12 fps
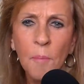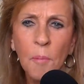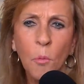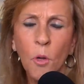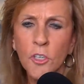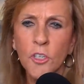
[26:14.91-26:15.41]

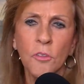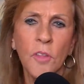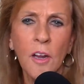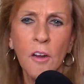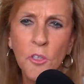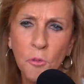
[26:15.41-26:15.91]
But once you're
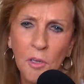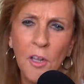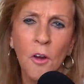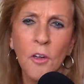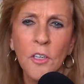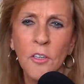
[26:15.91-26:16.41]
there, it's
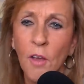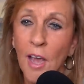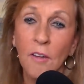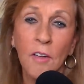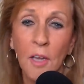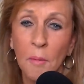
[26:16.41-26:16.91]
really hard to know
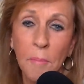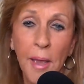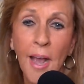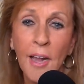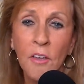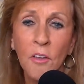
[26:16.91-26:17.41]
how to come
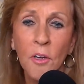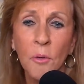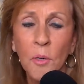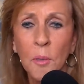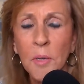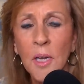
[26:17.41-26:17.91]
back. You
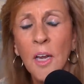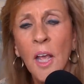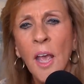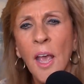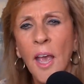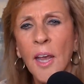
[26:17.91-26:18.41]
know what I mean?
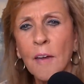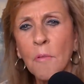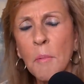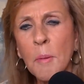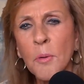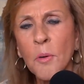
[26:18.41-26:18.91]
And I
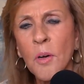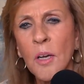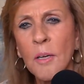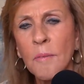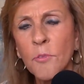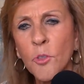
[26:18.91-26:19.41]
remember
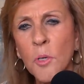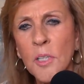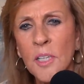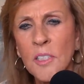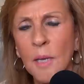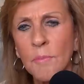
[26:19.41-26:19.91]
uh,
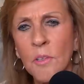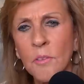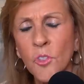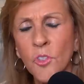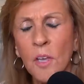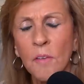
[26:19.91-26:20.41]
during that time,
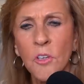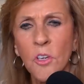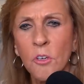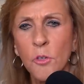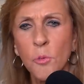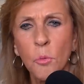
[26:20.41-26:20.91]
those seven
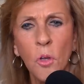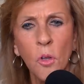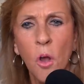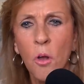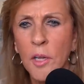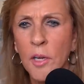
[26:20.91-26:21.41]
years were
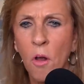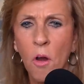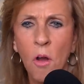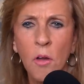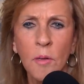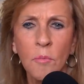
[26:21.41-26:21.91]
long and
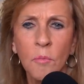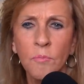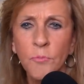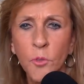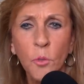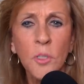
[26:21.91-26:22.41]
hard. And
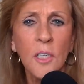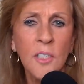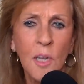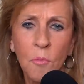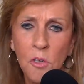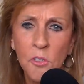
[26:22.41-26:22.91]
during that
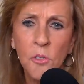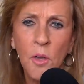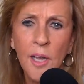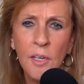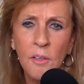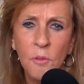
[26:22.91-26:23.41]
time, we also
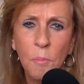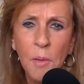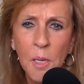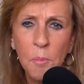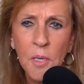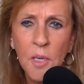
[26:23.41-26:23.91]
had another
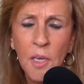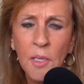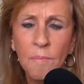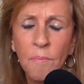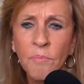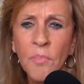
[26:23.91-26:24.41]
baby.
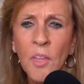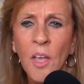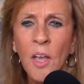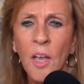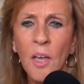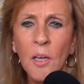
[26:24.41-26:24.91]
And
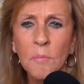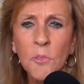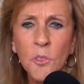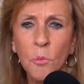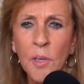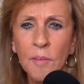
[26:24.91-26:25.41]
um,
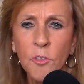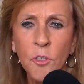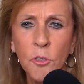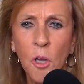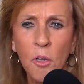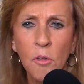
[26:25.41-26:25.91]
so we have
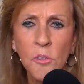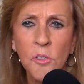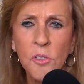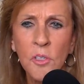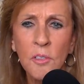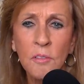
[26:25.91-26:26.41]
two daughters.
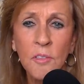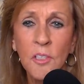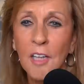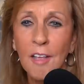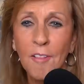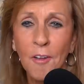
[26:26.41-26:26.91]
So uh,
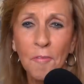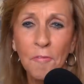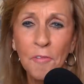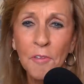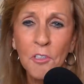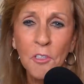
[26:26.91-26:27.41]
today they're
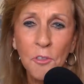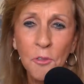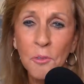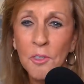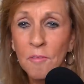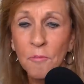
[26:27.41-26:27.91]

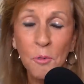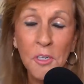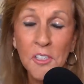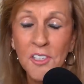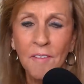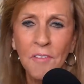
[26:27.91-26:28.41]
52 and
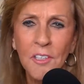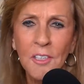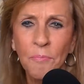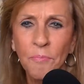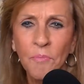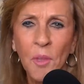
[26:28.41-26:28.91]
47
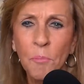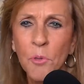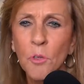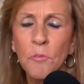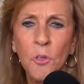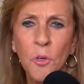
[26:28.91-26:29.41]
and
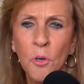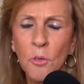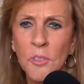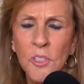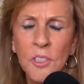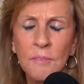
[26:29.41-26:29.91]
beautiful
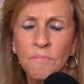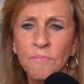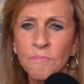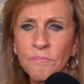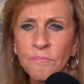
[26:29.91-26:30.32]
girls. And